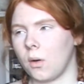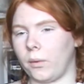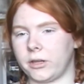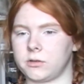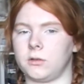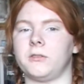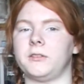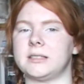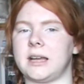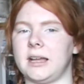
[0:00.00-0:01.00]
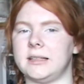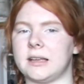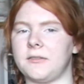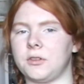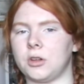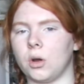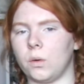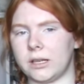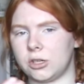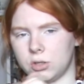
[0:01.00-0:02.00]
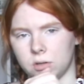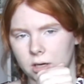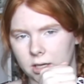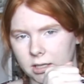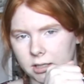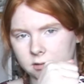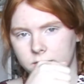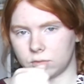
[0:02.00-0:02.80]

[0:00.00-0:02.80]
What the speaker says: which sort of decides if you go into a